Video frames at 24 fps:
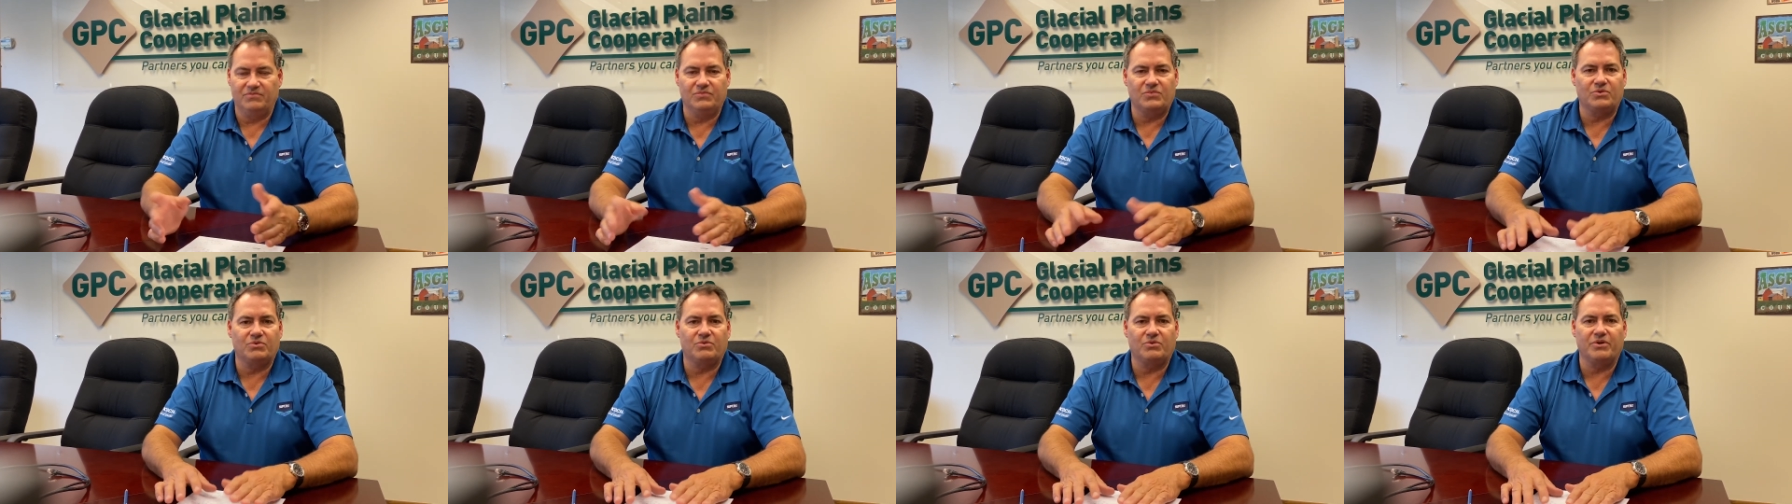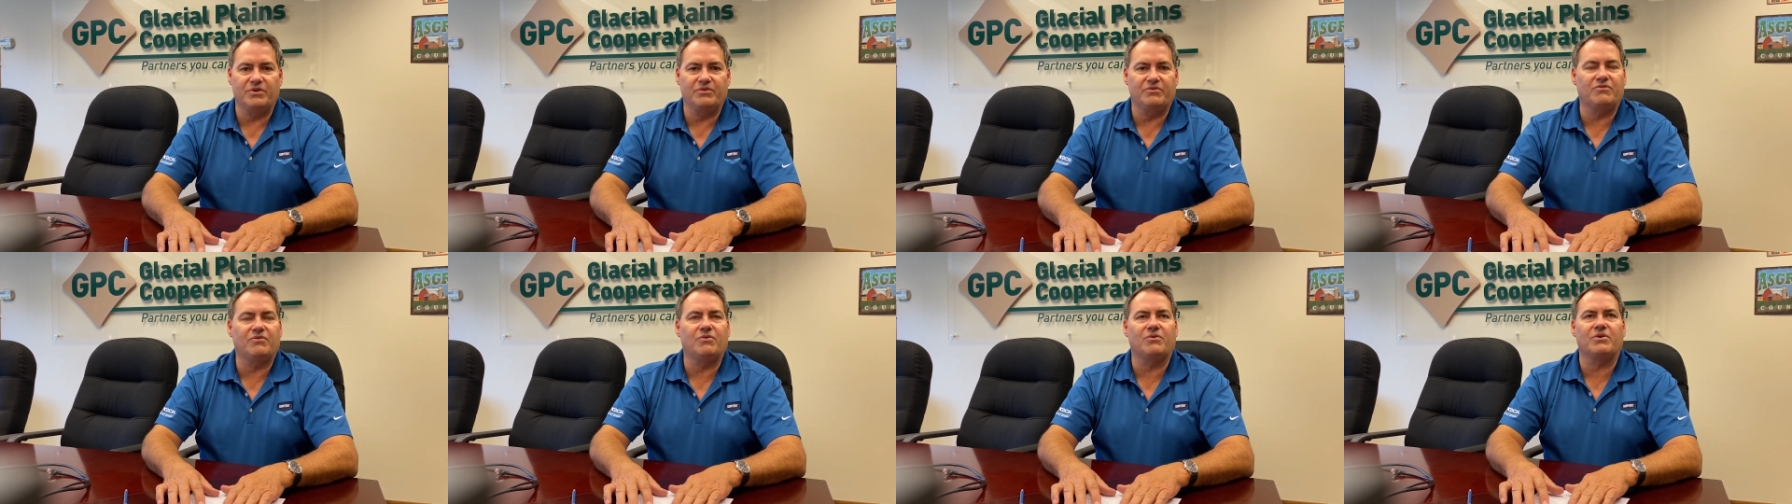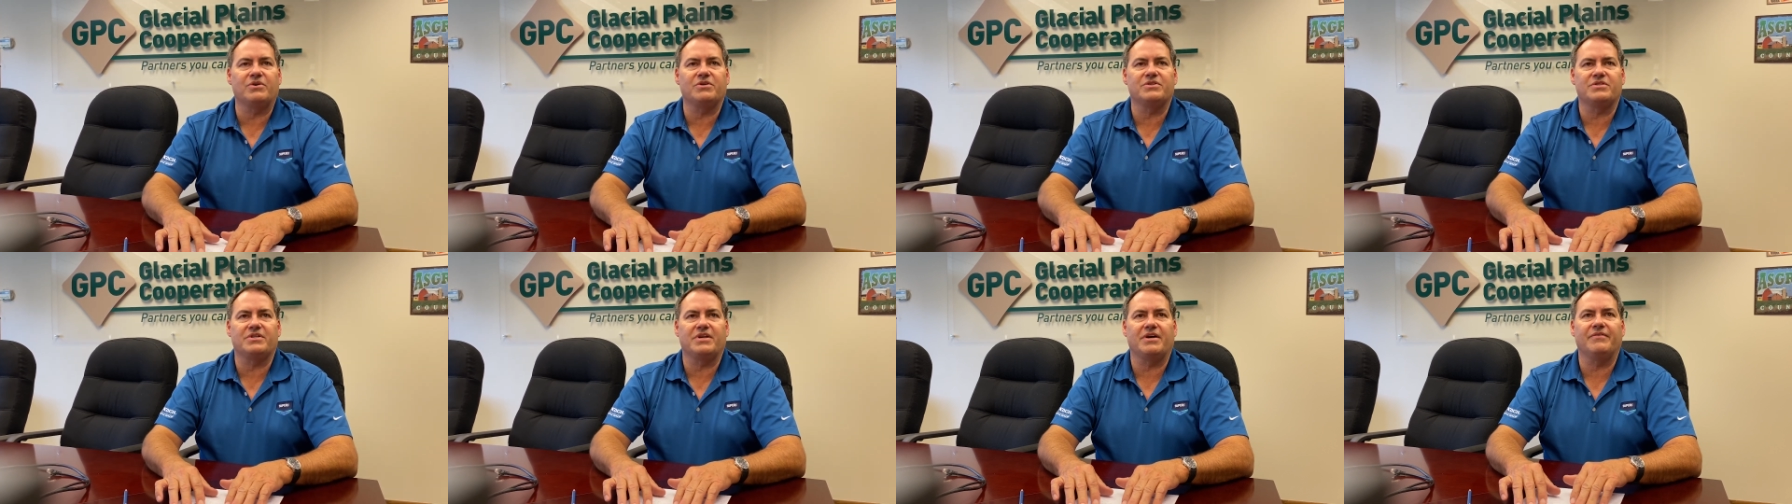
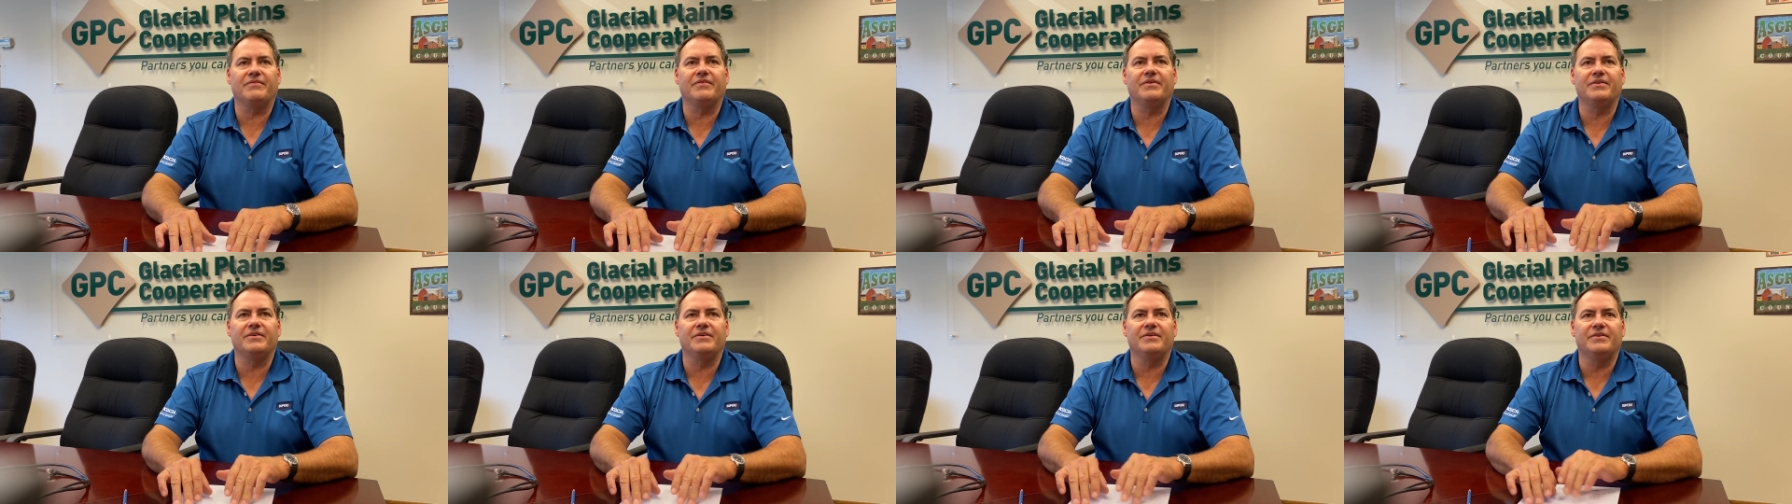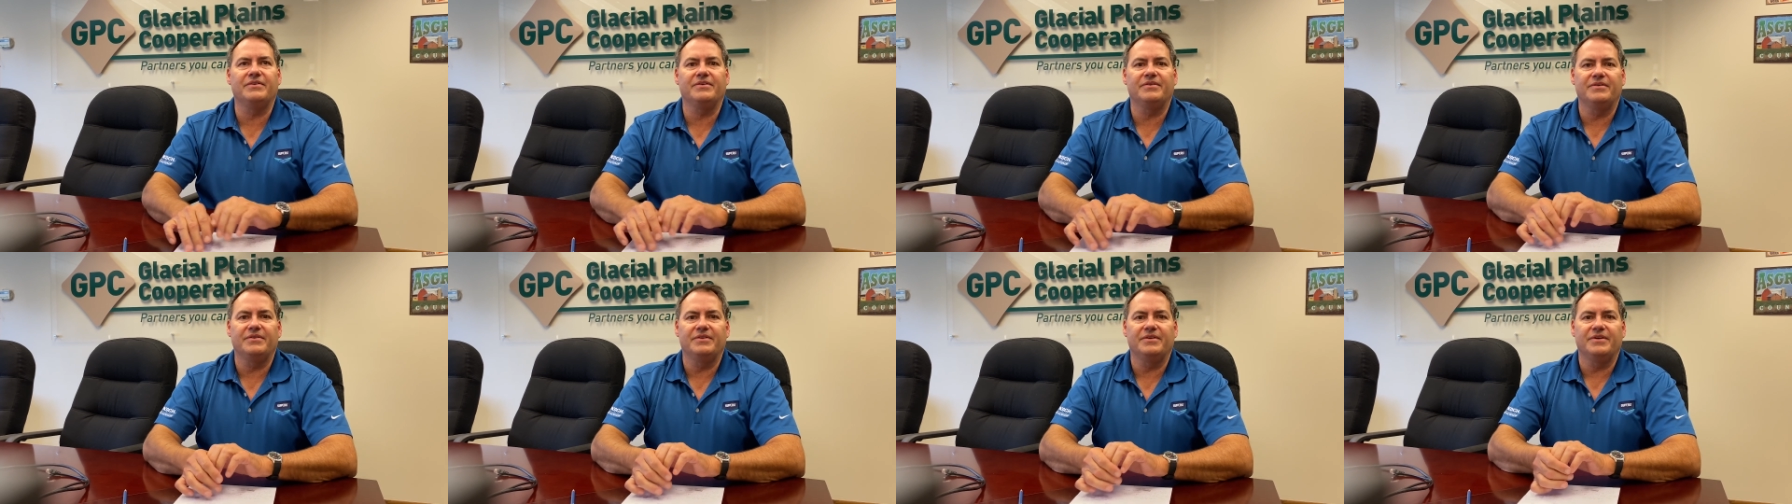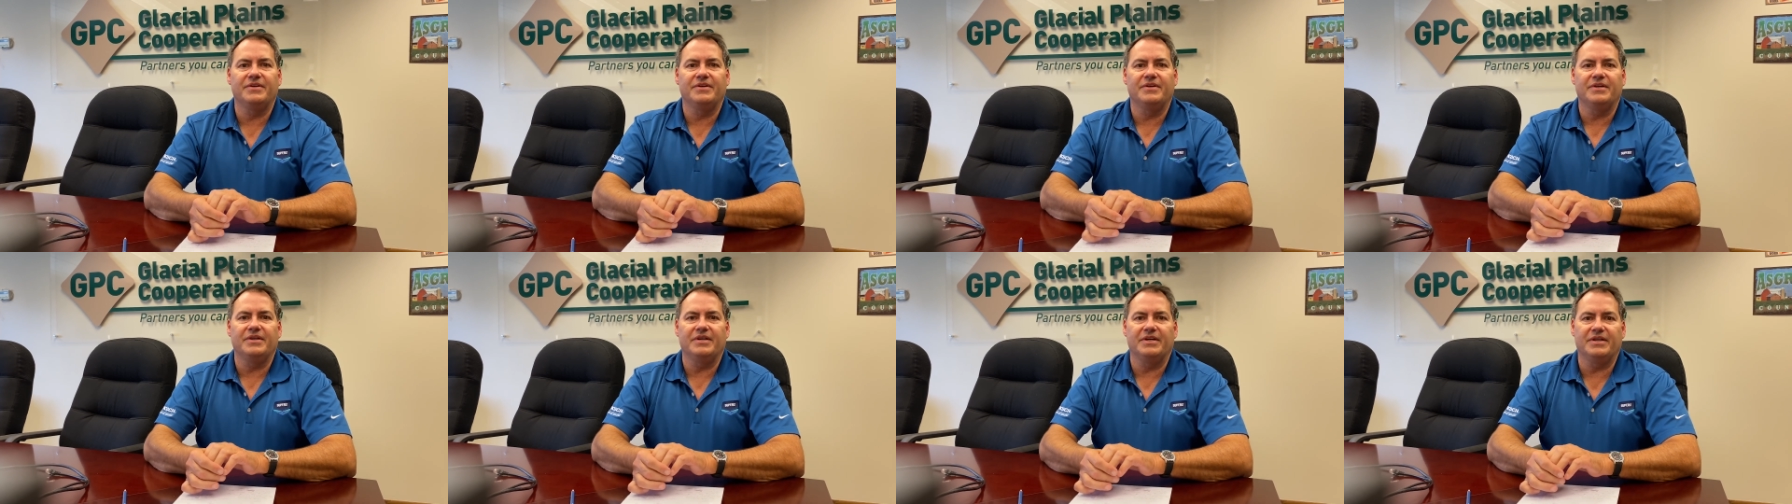24
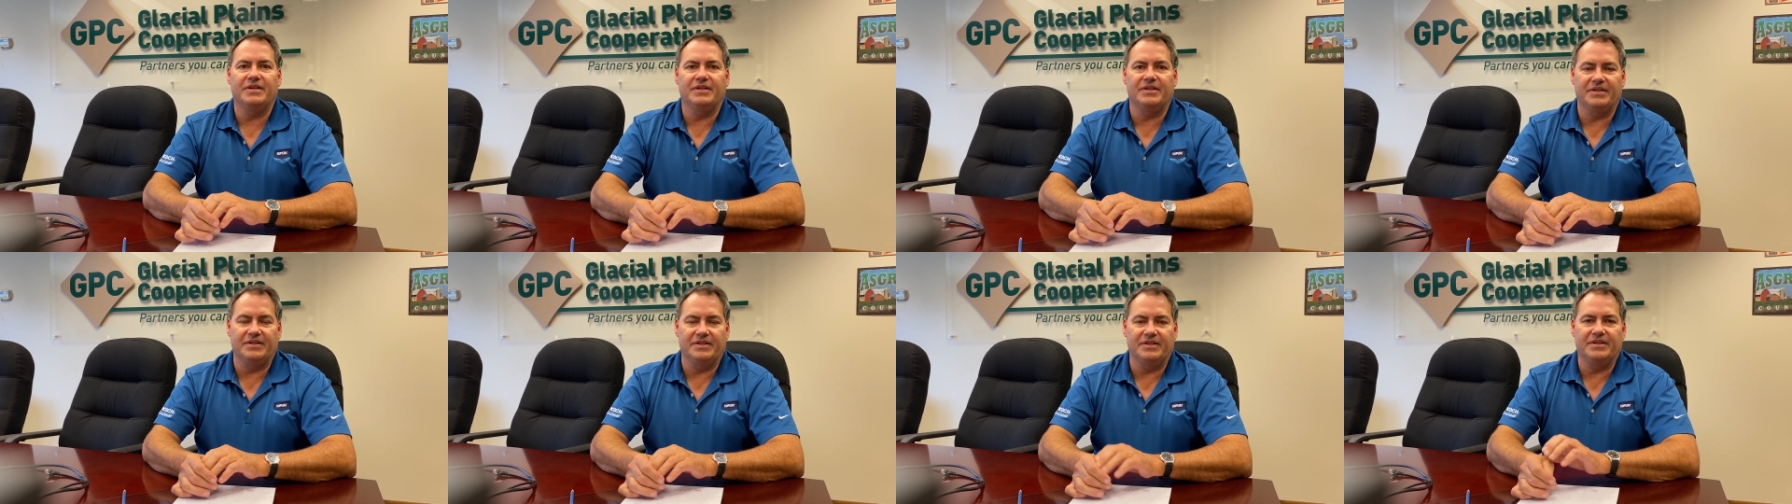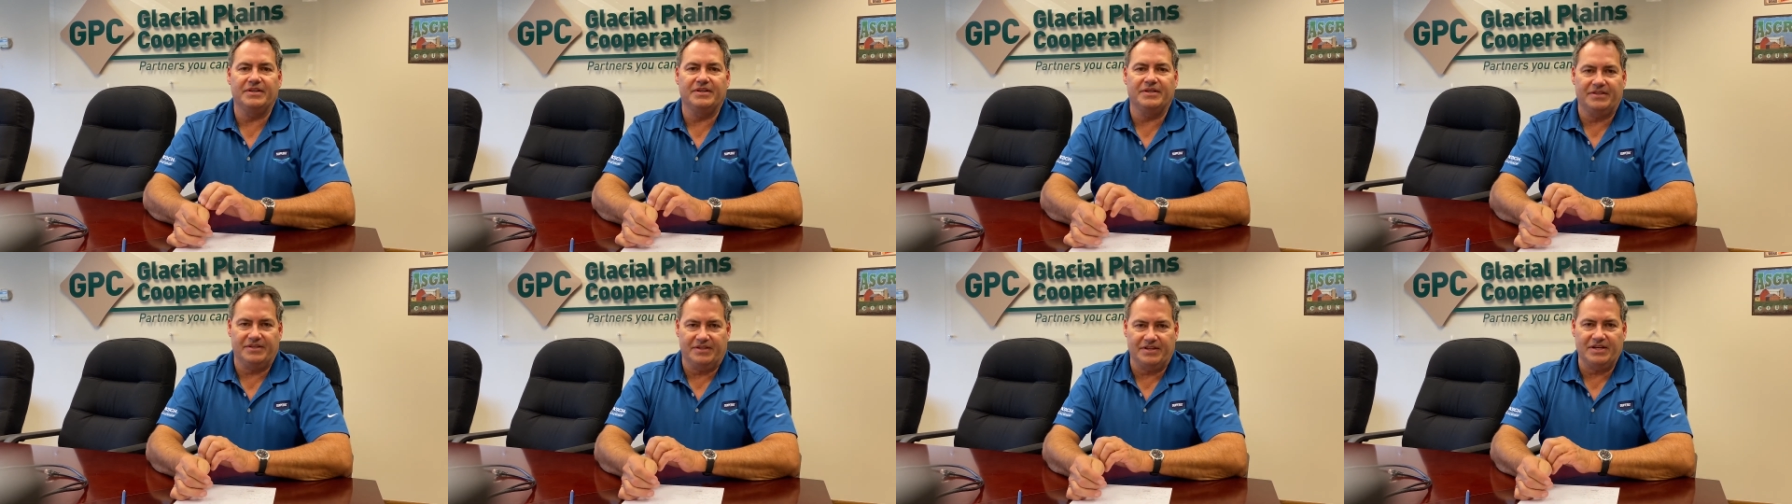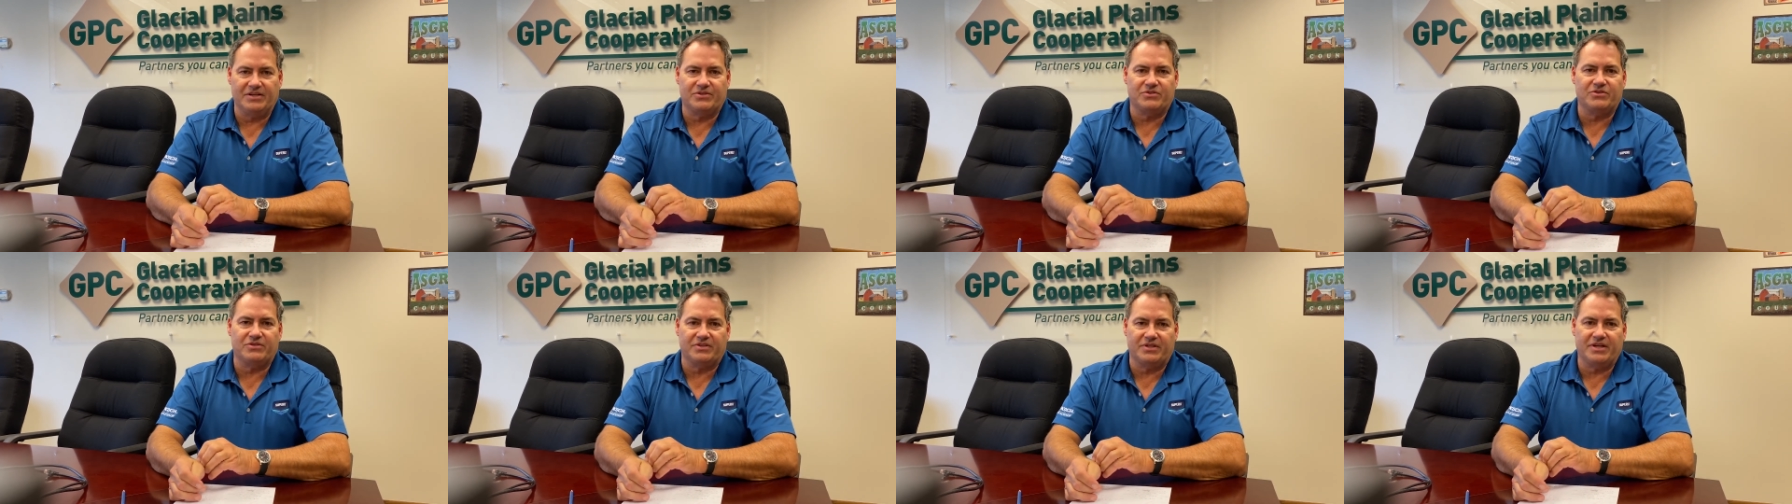7. And, and
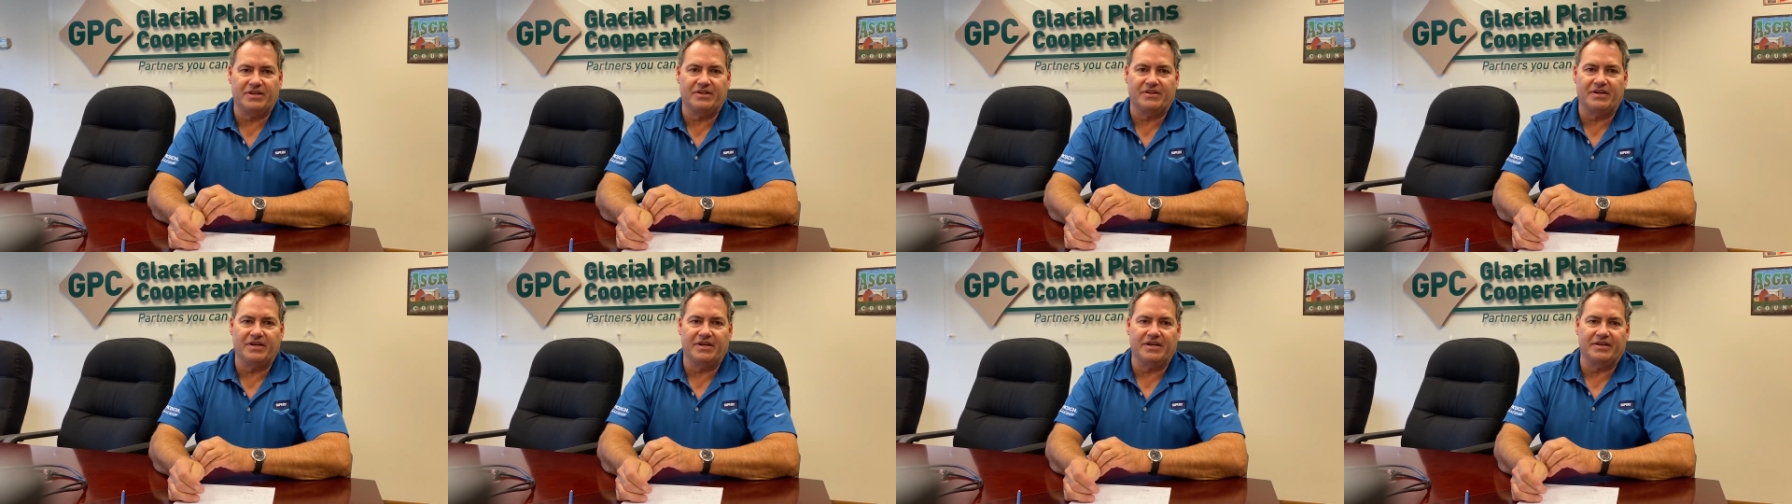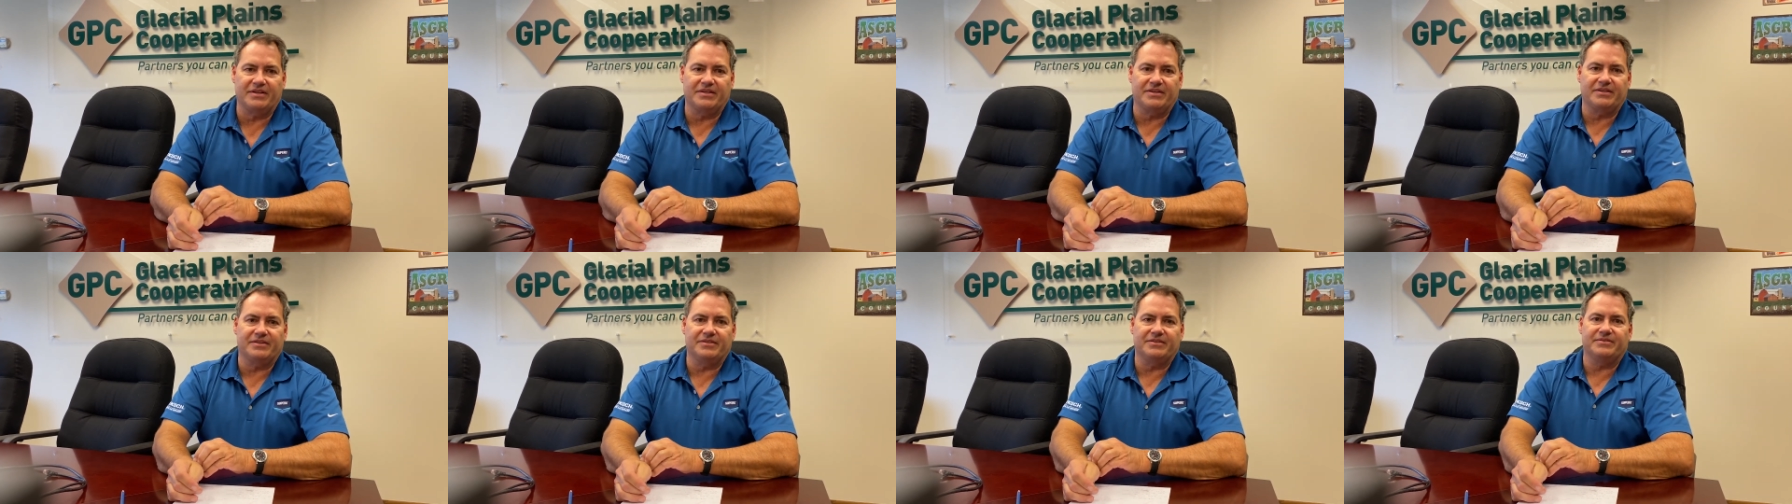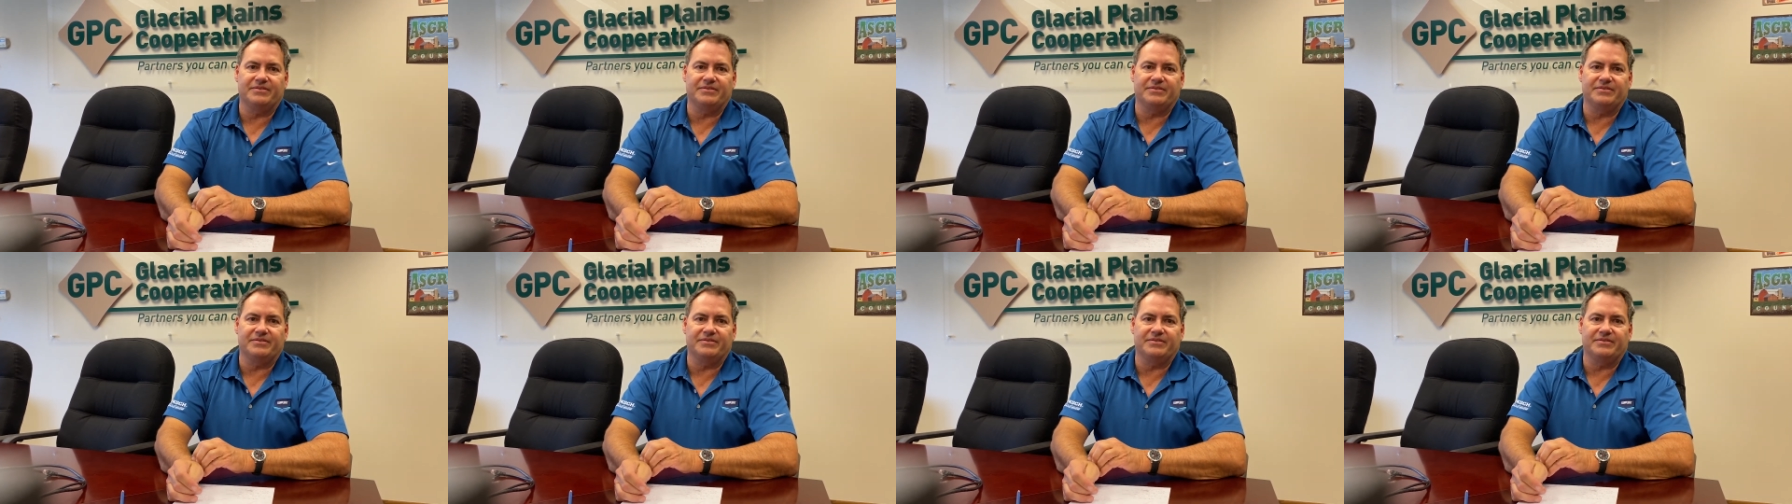that's what they like.